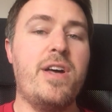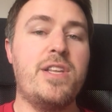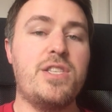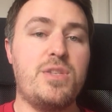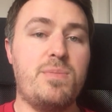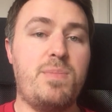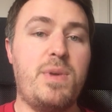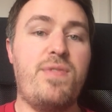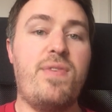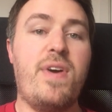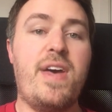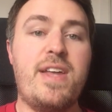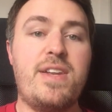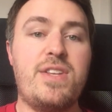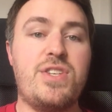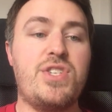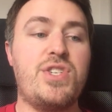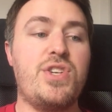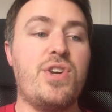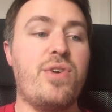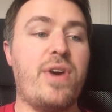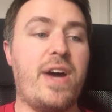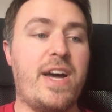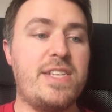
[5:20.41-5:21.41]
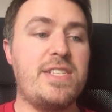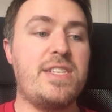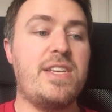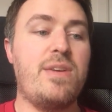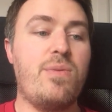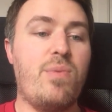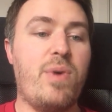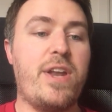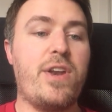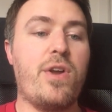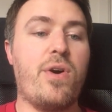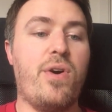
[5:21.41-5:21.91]
To be fair to Stuart, as he
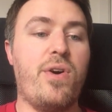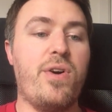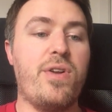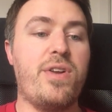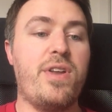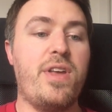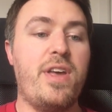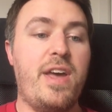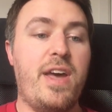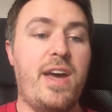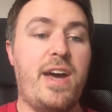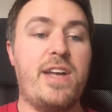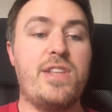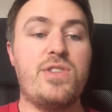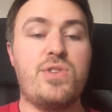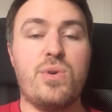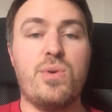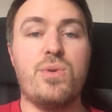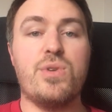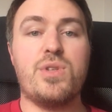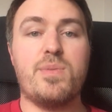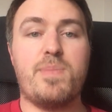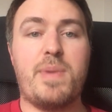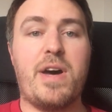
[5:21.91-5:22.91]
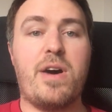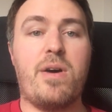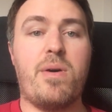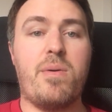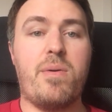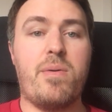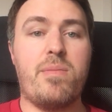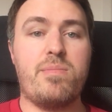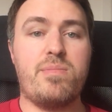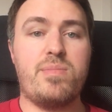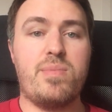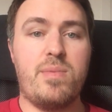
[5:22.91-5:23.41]
went on and talked about
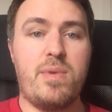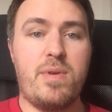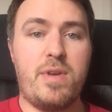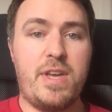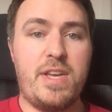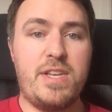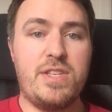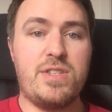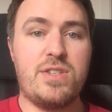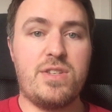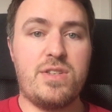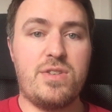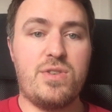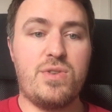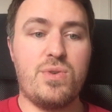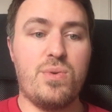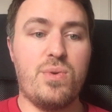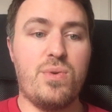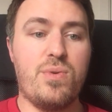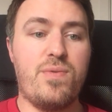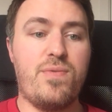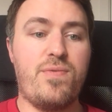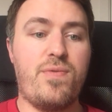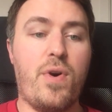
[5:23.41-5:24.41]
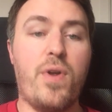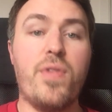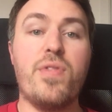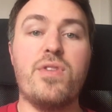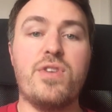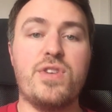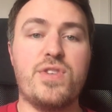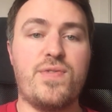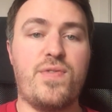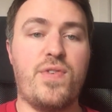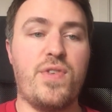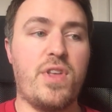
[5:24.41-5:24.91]
his sort of
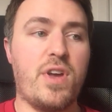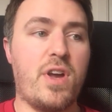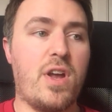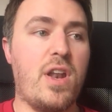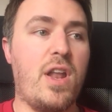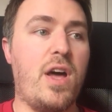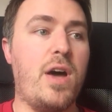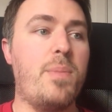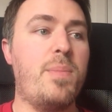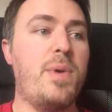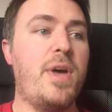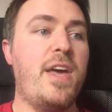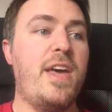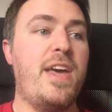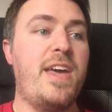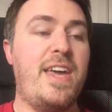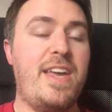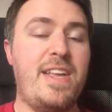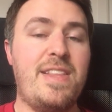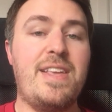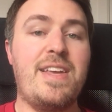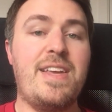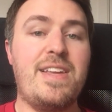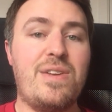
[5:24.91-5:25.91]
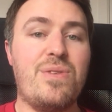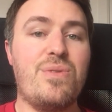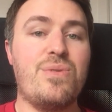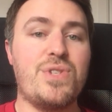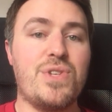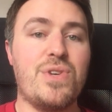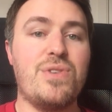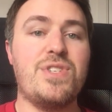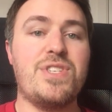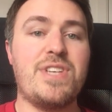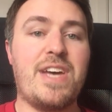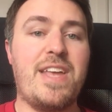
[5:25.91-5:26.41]
fondness for the club, he did
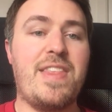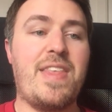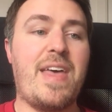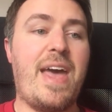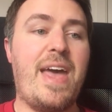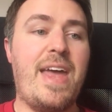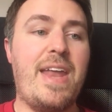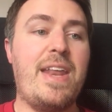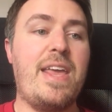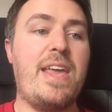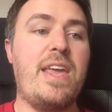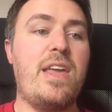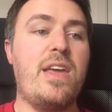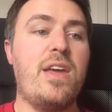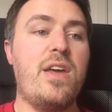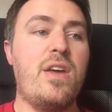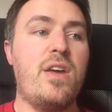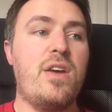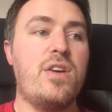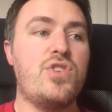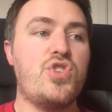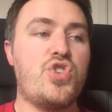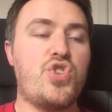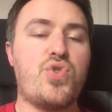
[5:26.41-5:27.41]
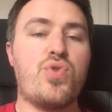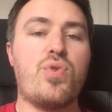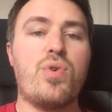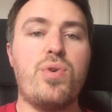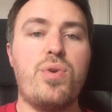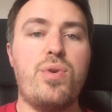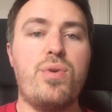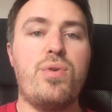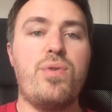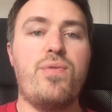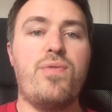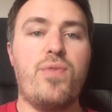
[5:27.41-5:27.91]
also say that any
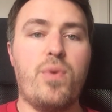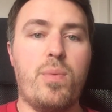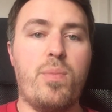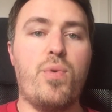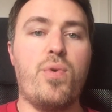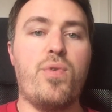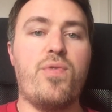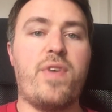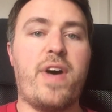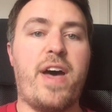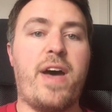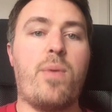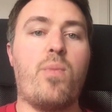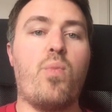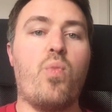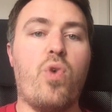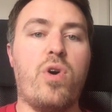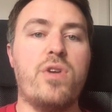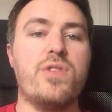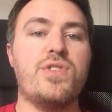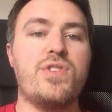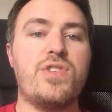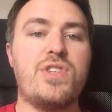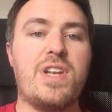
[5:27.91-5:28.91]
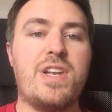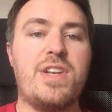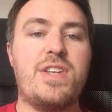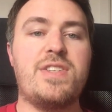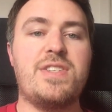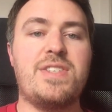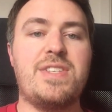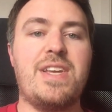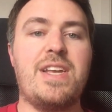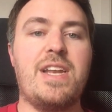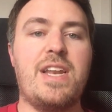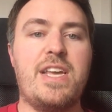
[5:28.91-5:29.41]
true football fan wants to
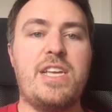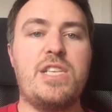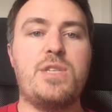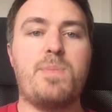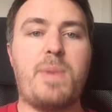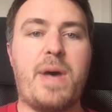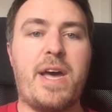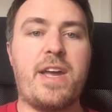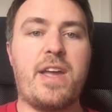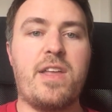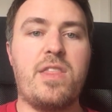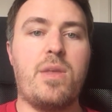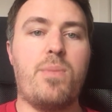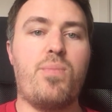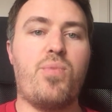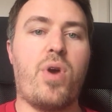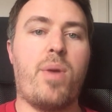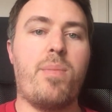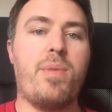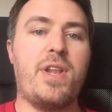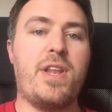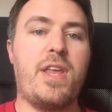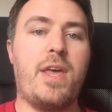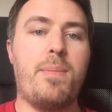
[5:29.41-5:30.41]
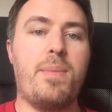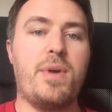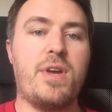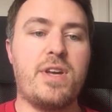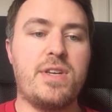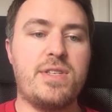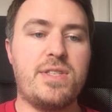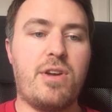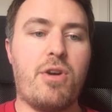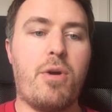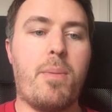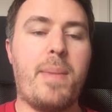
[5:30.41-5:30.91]
see Leeds back in the Premier League
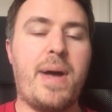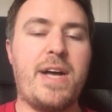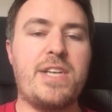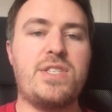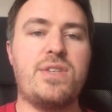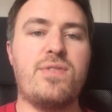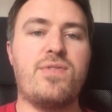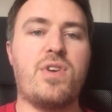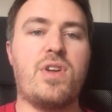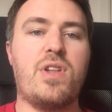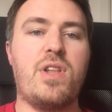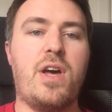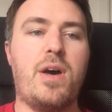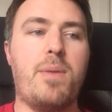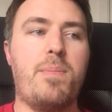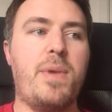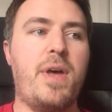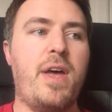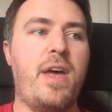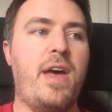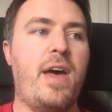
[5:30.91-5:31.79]
because they're a massive club.